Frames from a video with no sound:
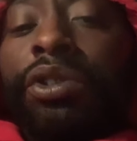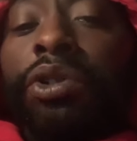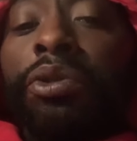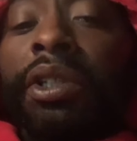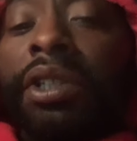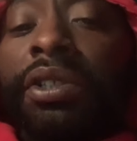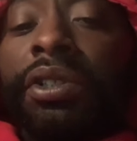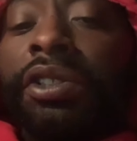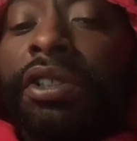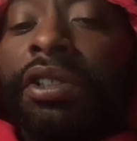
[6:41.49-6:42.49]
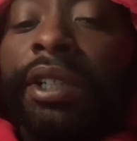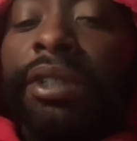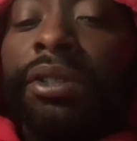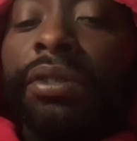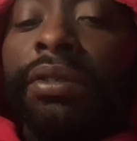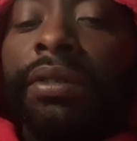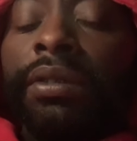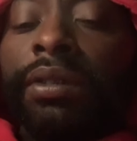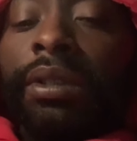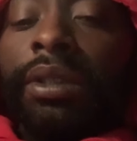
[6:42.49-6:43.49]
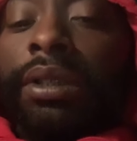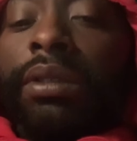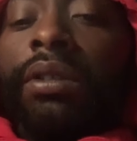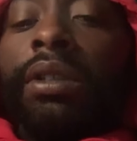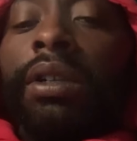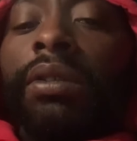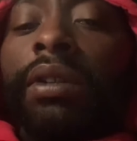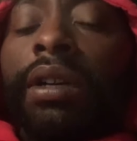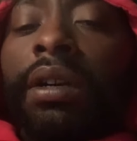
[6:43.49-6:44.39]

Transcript: two years, six days, you know.